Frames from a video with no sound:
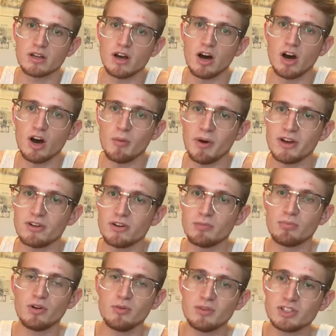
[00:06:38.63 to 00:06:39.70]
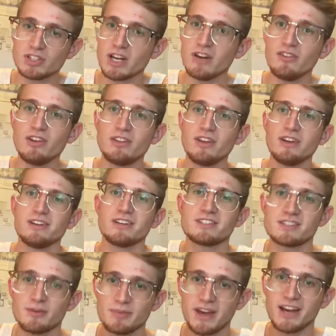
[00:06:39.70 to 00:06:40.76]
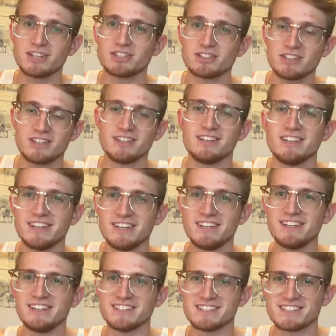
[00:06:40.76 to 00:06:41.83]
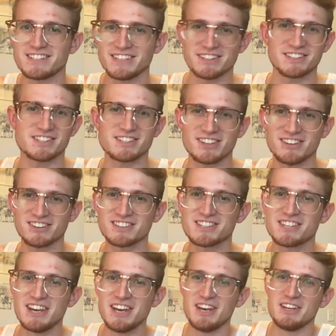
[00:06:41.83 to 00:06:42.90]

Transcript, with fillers: Um, I do pretty much everything except actually lead and sing the songs.